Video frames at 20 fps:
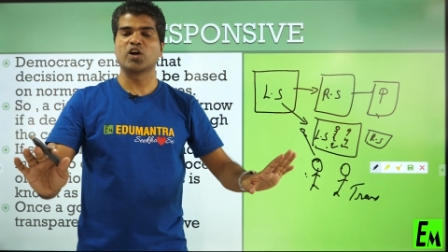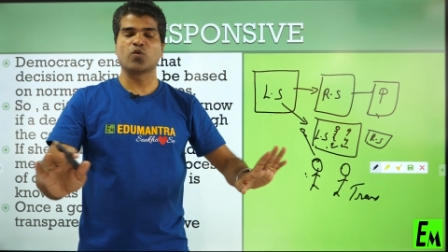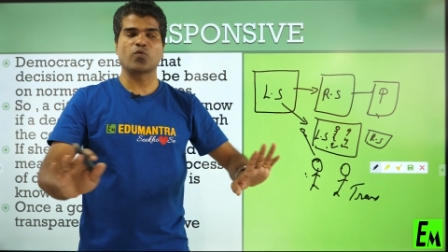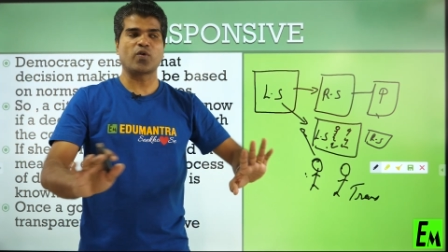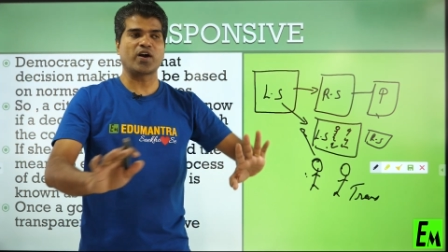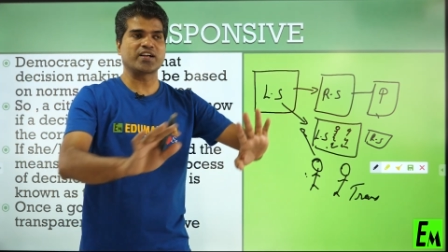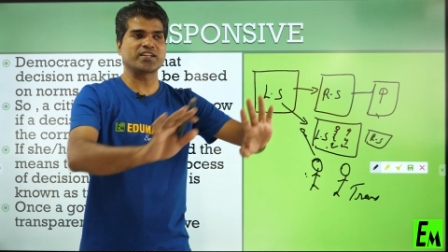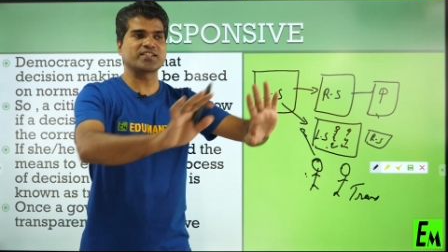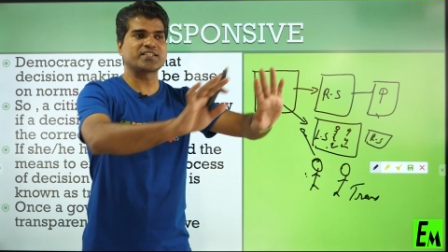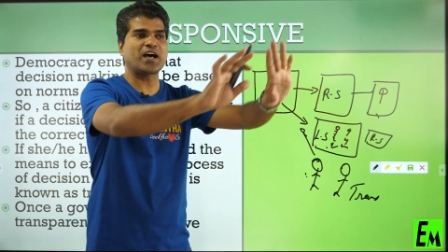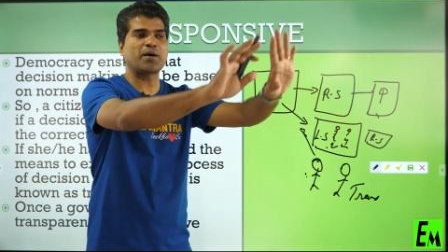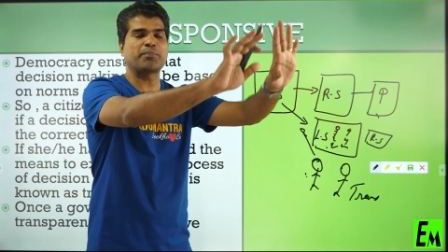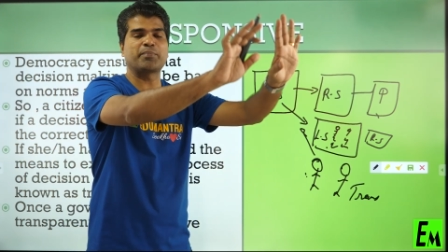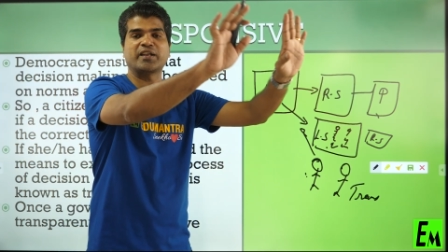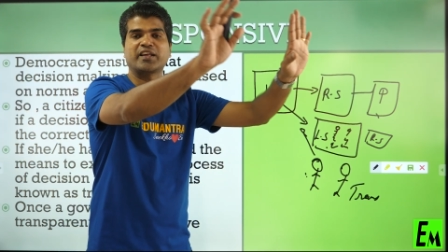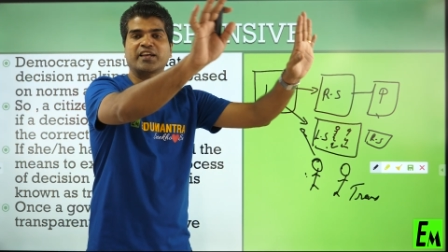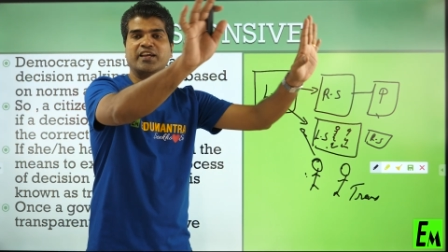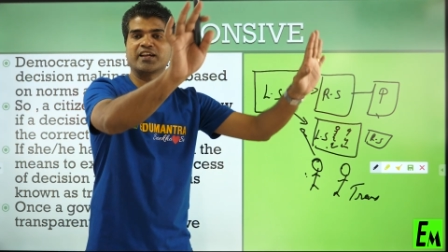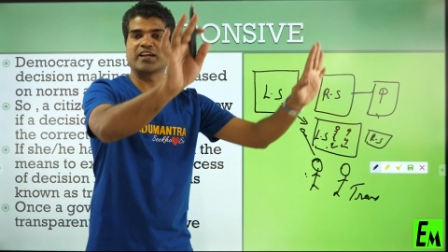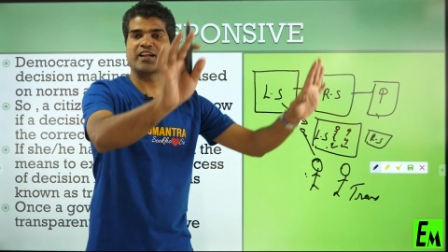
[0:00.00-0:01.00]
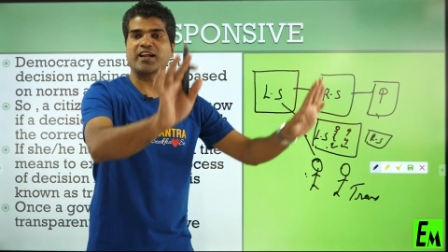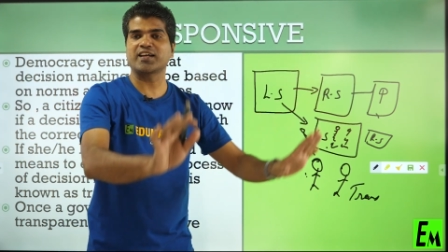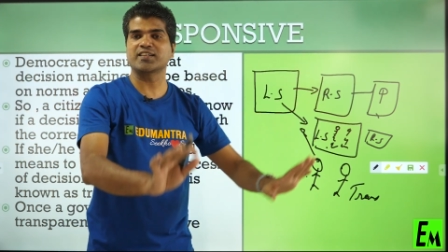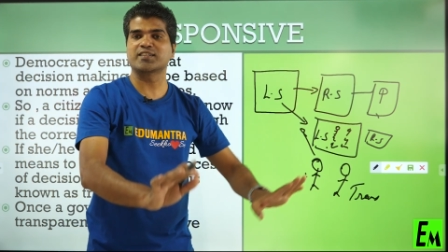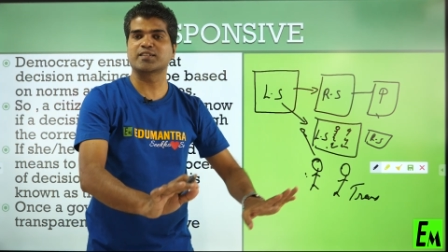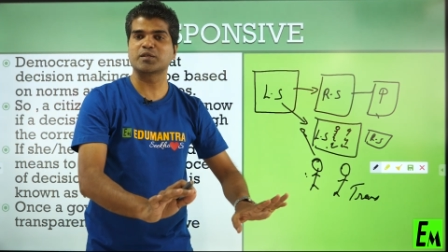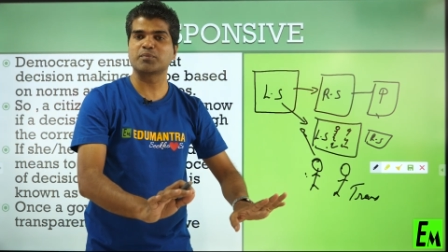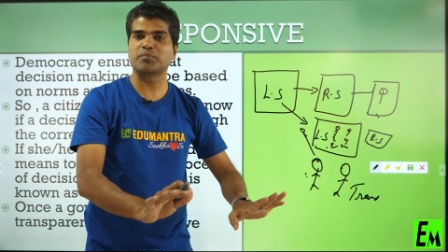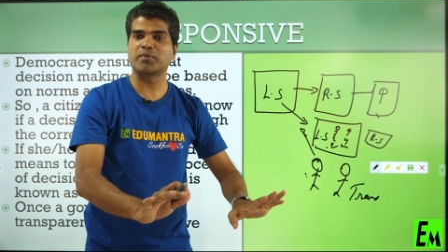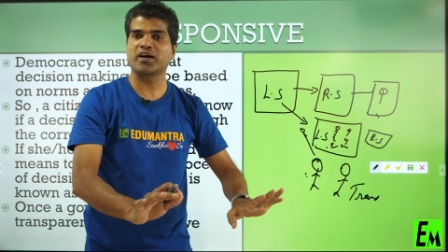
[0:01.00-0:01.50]
what is happening in
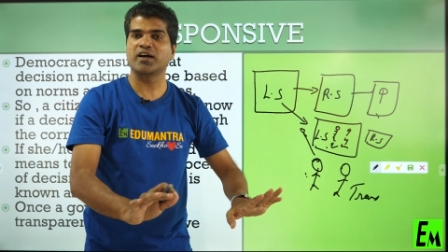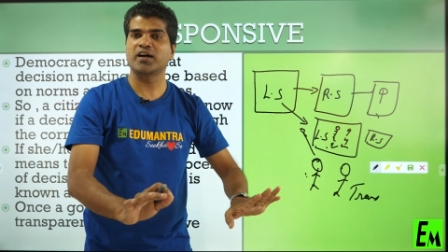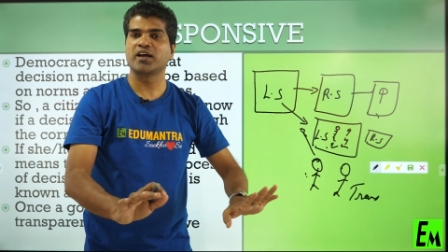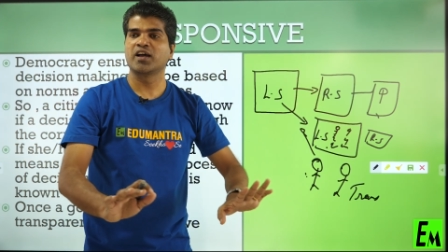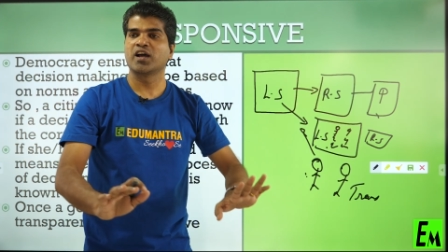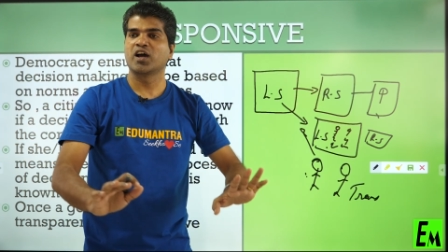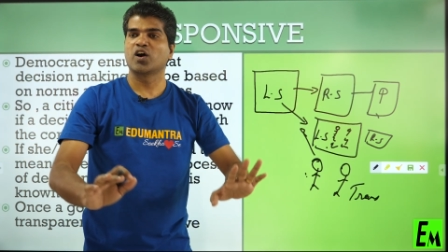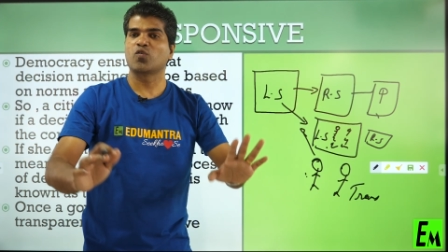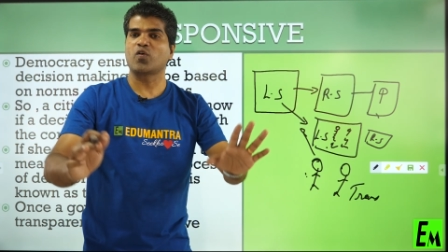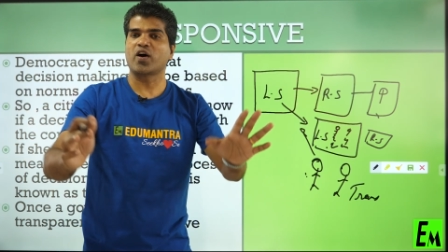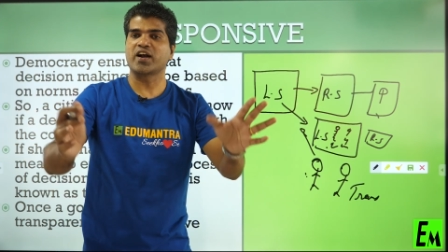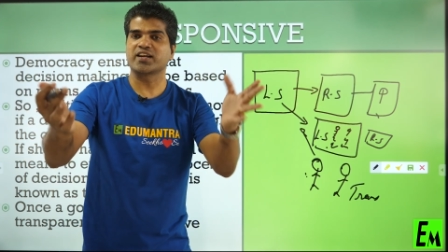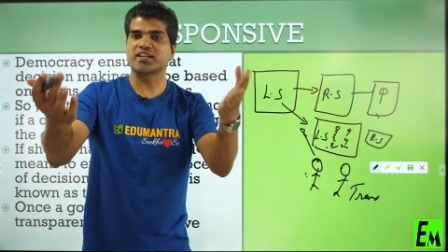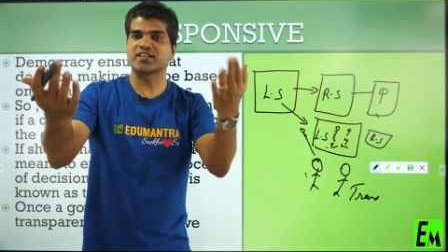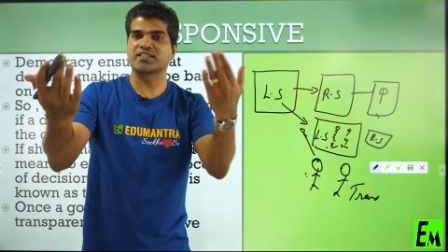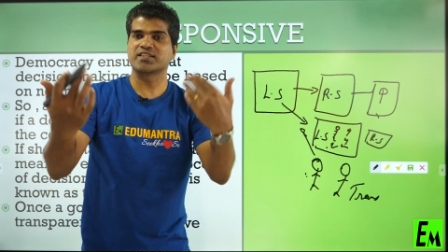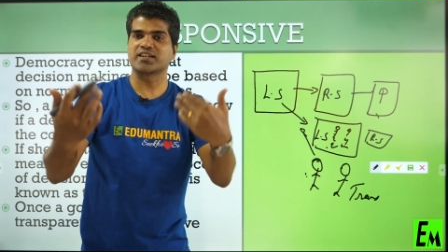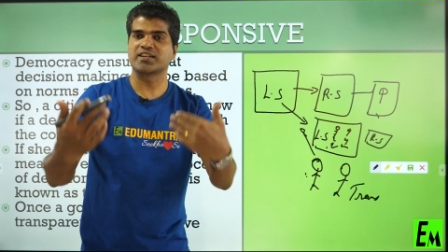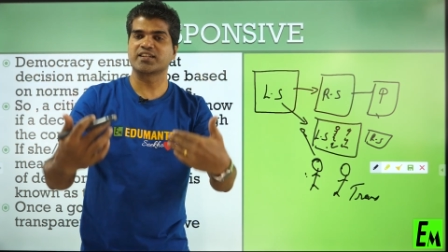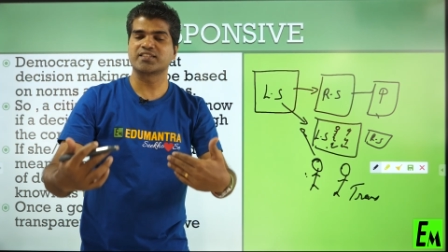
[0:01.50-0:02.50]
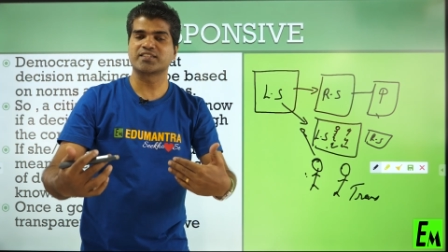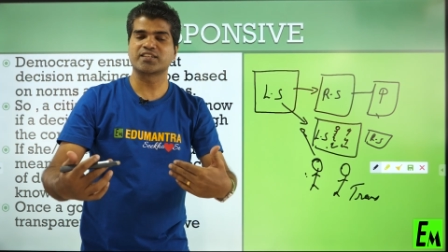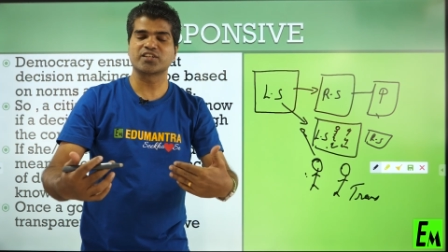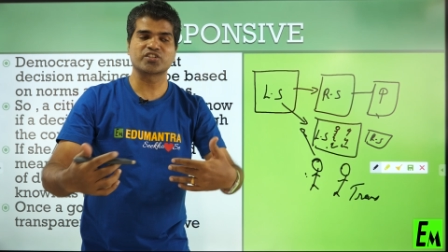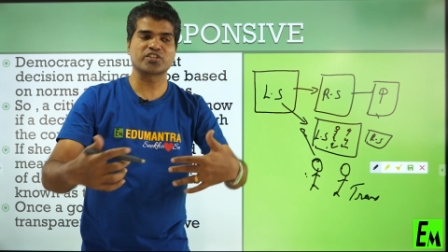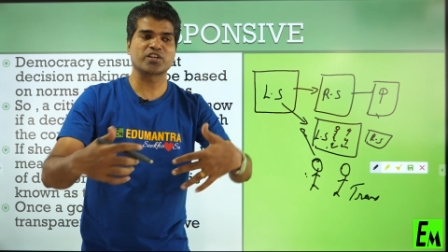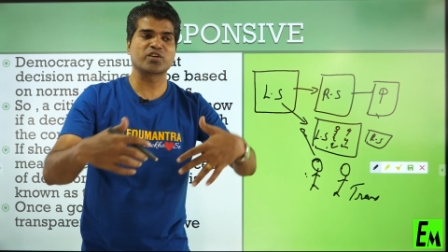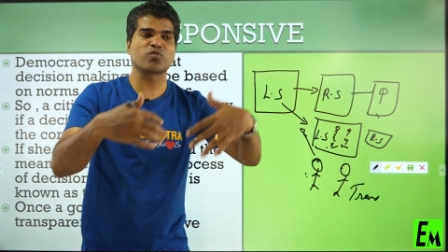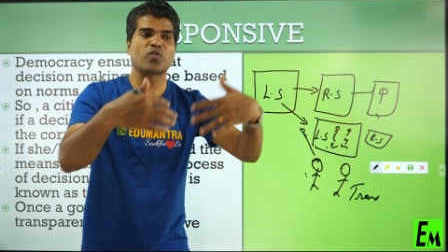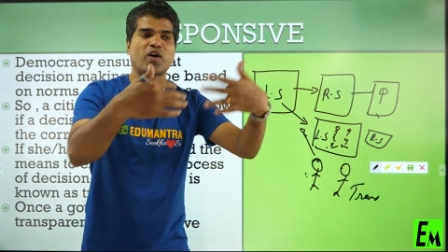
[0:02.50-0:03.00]
Rajya Sabha, what is the
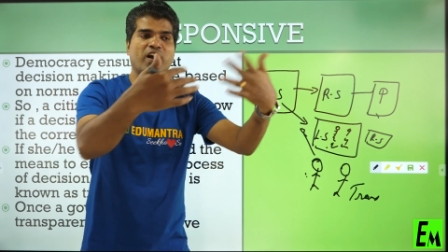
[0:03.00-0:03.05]
decision,